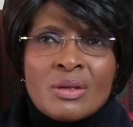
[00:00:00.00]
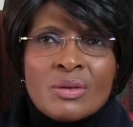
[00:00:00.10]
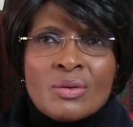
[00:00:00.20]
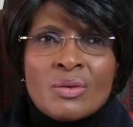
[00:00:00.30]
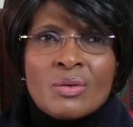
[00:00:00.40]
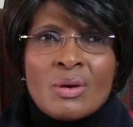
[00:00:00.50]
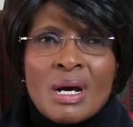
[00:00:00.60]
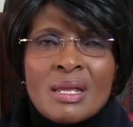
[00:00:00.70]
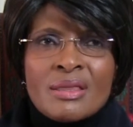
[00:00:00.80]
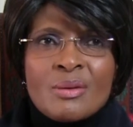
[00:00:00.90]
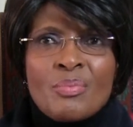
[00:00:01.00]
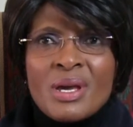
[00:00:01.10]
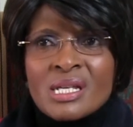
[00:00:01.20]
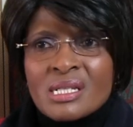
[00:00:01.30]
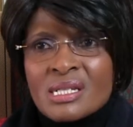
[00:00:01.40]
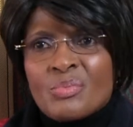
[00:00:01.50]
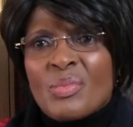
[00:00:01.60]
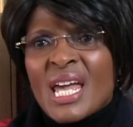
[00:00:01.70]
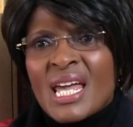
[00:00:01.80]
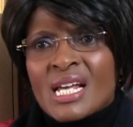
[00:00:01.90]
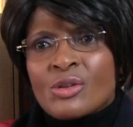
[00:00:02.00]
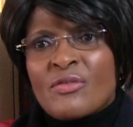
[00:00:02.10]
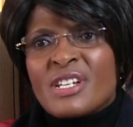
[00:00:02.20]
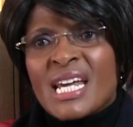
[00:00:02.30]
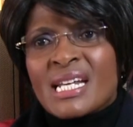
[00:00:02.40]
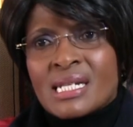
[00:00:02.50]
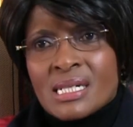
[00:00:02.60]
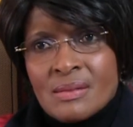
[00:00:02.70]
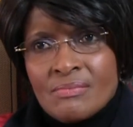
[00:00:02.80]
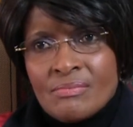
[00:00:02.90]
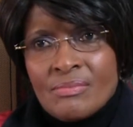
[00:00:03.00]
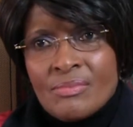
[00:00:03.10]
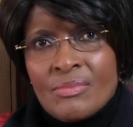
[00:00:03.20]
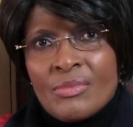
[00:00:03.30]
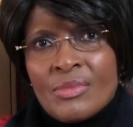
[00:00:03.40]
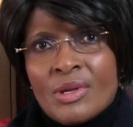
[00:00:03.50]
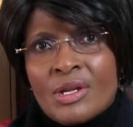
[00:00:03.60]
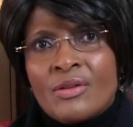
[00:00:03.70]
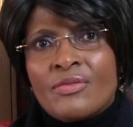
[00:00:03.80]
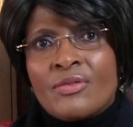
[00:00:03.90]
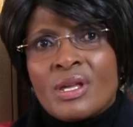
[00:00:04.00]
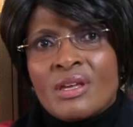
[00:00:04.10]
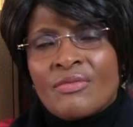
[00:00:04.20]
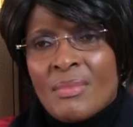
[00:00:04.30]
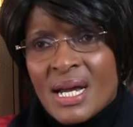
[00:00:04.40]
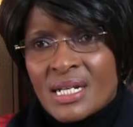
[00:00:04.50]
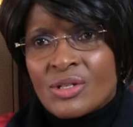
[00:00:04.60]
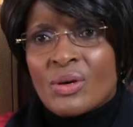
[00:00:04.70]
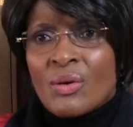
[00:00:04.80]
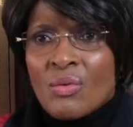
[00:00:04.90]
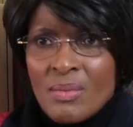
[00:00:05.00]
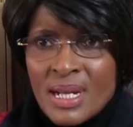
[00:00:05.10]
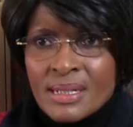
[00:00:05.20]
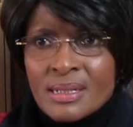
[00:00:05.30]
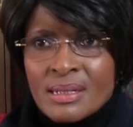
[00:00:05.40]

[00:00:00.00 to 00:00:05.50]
you know, are the best payers of debt. If you give money to a woman,